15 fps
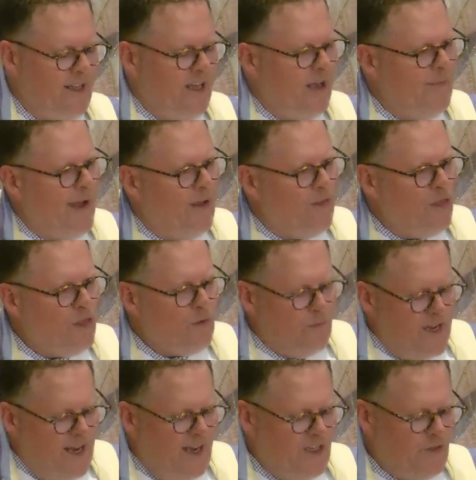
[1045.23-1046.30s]
about
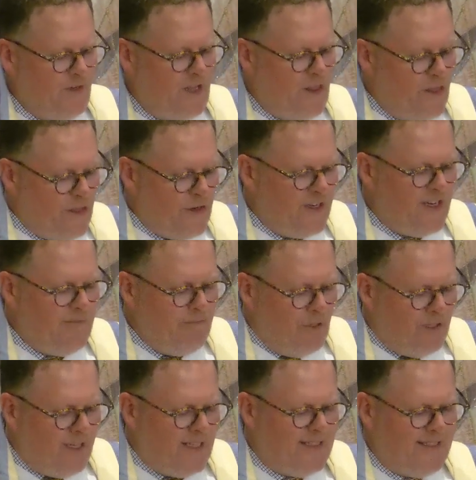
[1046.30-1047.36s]
330 billion